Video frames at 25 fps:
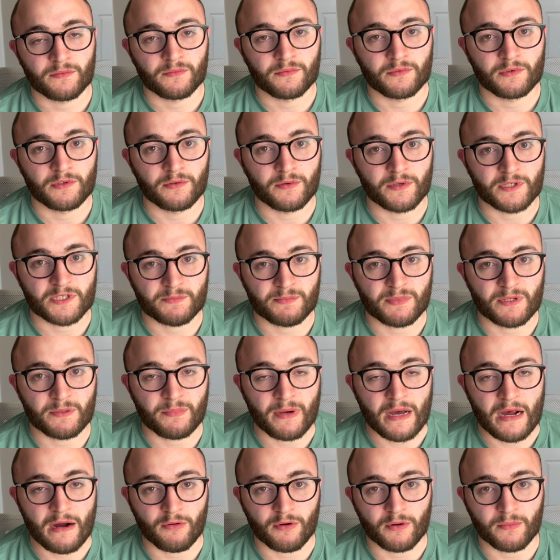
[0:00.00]
USB
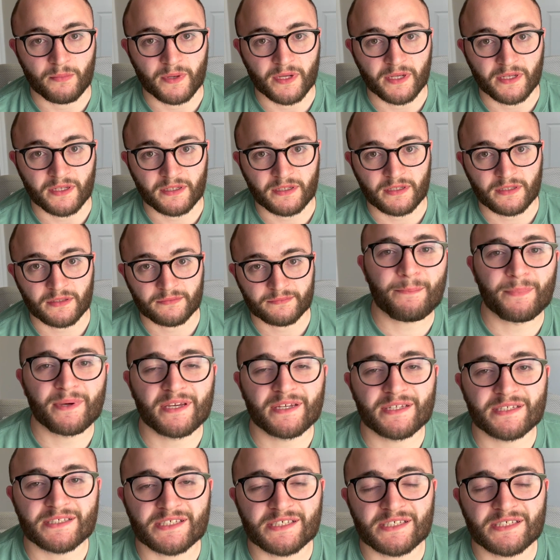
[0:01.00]
power bank.
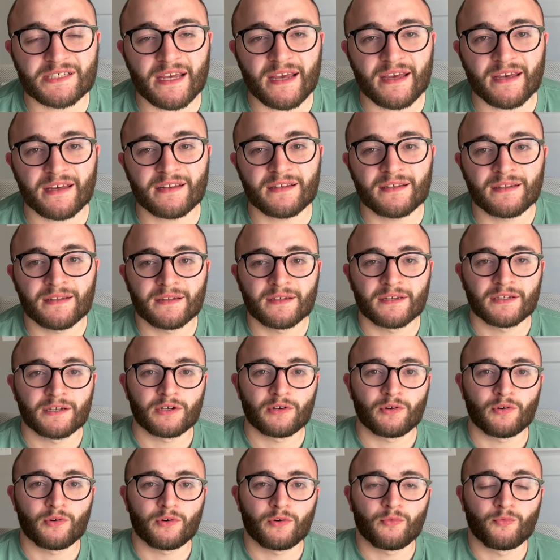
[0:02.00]
Being said,
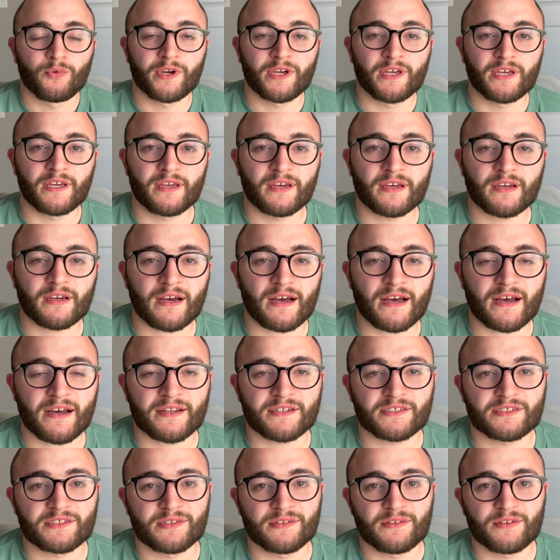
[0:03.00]
we can get
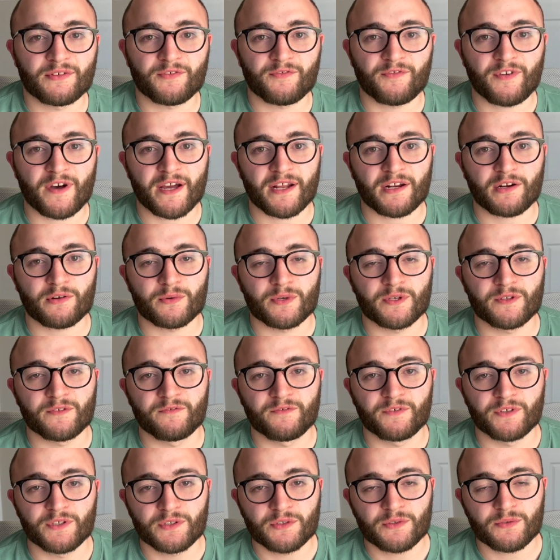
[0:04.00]
on to the final
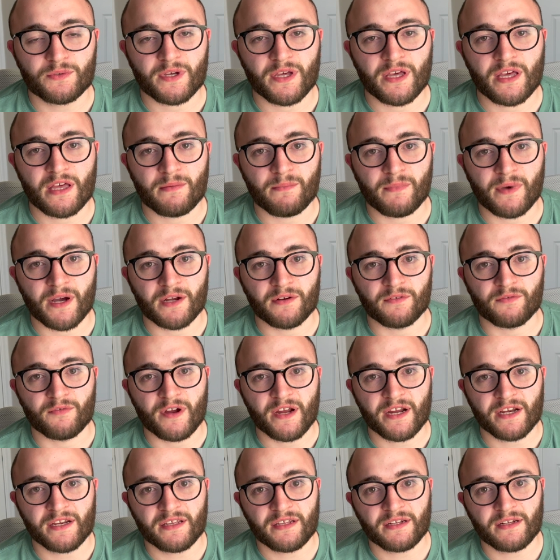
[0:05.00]
review and my
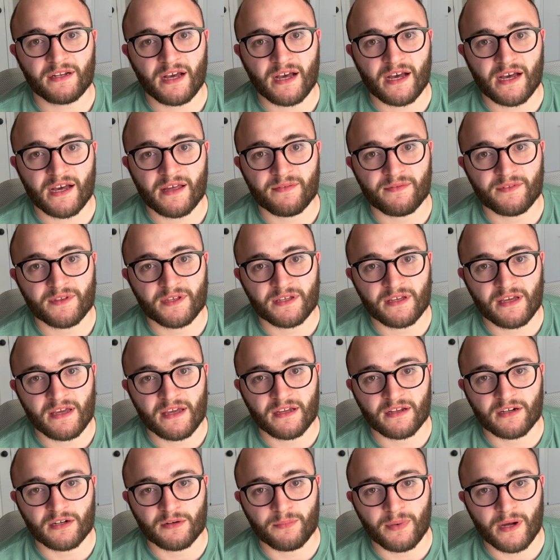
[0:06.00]
rating on the
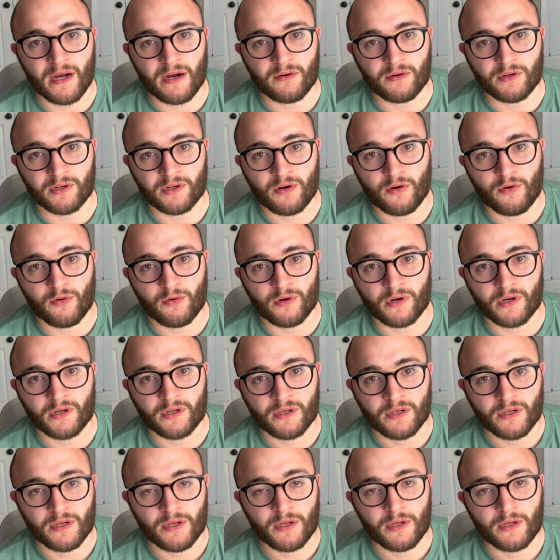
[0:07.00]
Anker Power Core
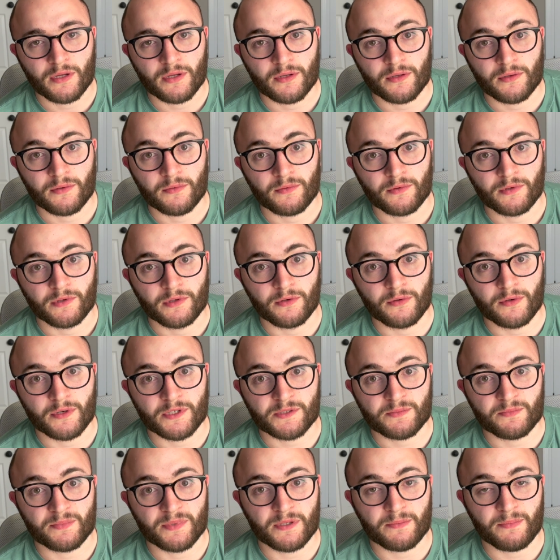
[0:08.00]

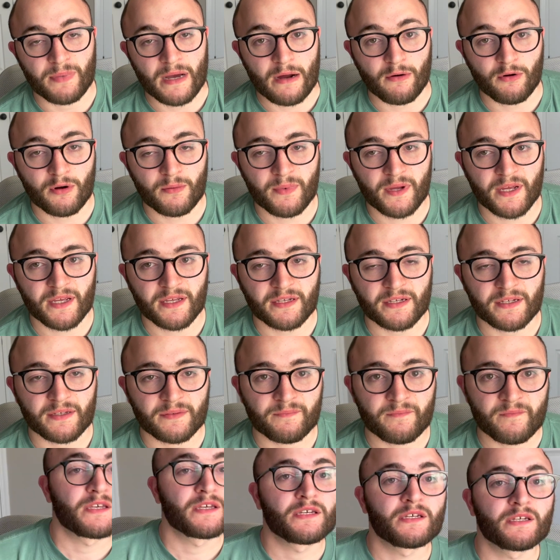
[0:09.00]
USB power bank.
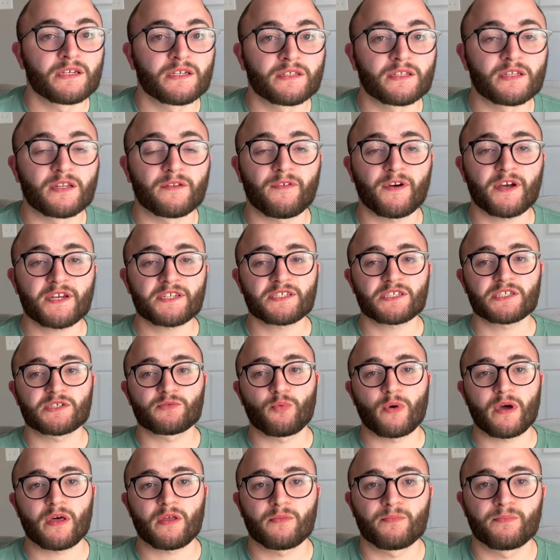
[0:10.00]
The device is
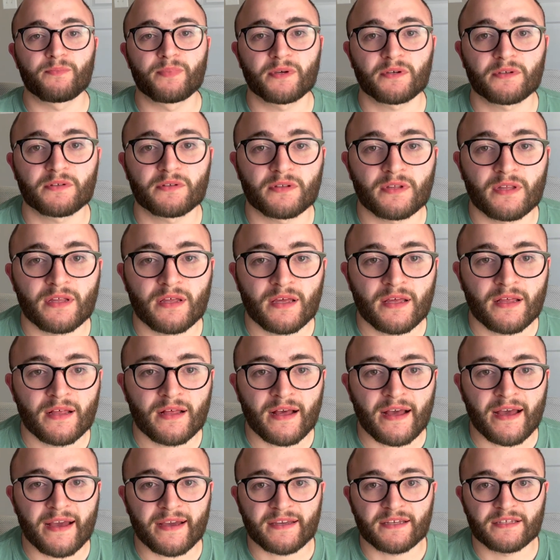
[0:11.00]
well built.
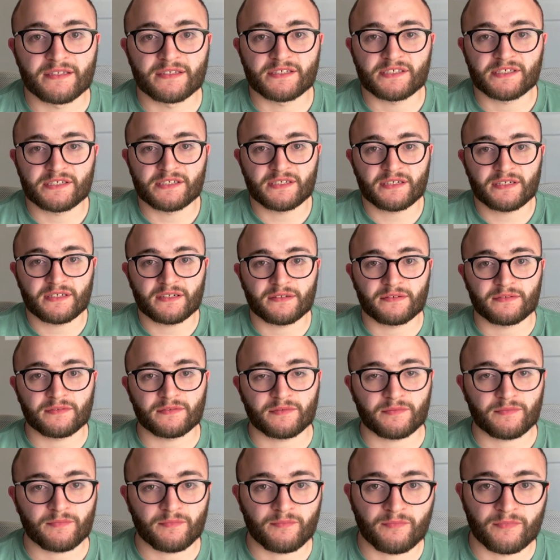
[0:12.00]
I can see it
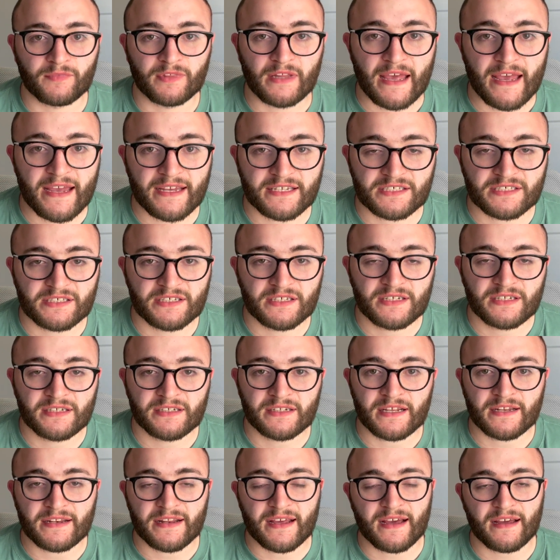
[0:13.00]
lasting
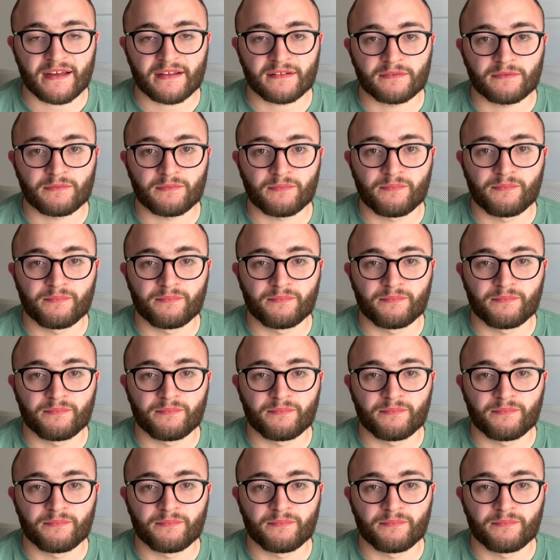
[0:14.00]
and not